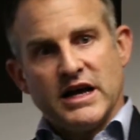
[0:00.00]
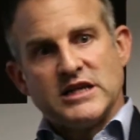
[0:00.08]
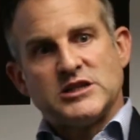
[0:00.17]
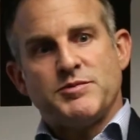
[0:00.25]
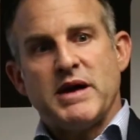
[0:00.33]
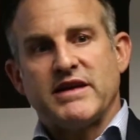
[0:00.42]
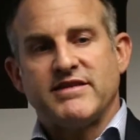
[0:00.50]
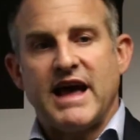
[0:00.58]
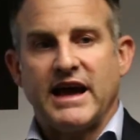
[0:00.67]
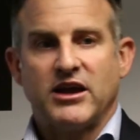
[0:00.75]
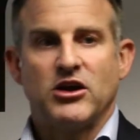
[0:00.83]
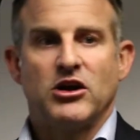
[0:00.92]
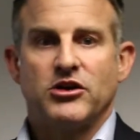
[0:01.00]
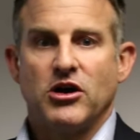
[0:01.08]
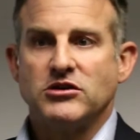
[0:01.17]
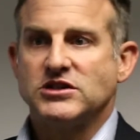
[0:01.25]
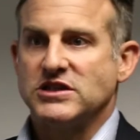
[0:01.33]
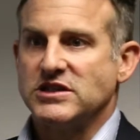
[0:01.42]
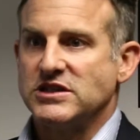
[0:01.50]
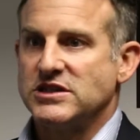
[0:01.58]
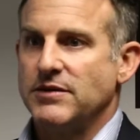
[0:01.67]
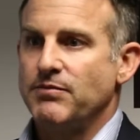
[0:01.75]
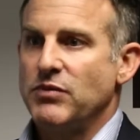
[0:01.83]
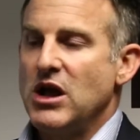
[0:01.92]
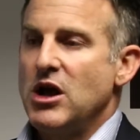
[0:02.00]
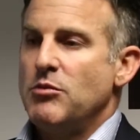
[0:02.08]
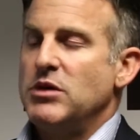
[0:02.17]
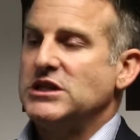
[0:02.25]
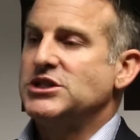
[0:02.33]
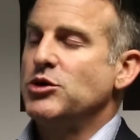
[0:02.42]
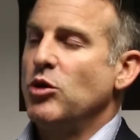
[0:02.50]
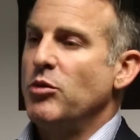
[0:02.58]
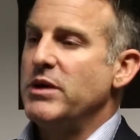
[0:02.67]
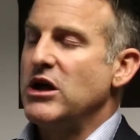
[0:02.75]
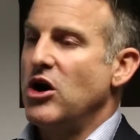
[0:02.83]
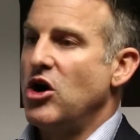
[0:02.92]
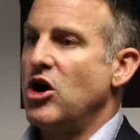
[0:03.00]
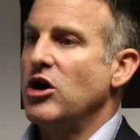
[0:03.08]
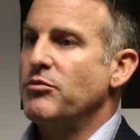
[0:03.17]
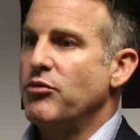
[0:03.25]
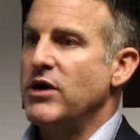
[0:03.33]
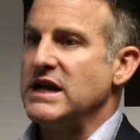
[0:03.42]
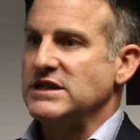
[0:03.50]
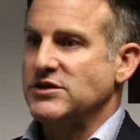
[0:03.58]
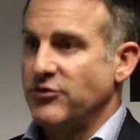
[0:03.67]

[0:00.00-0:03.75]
spectacular doses, but you'll be hard-pressed.